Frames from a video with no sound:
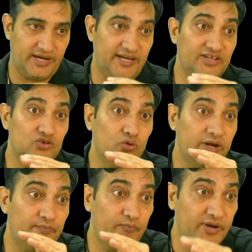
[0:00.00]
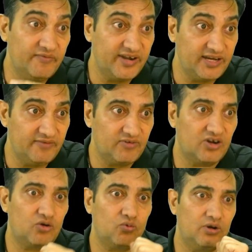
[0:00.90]
It is not a preventive
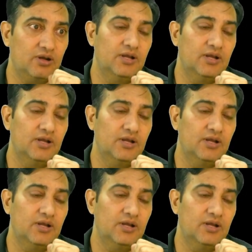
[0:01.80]
control.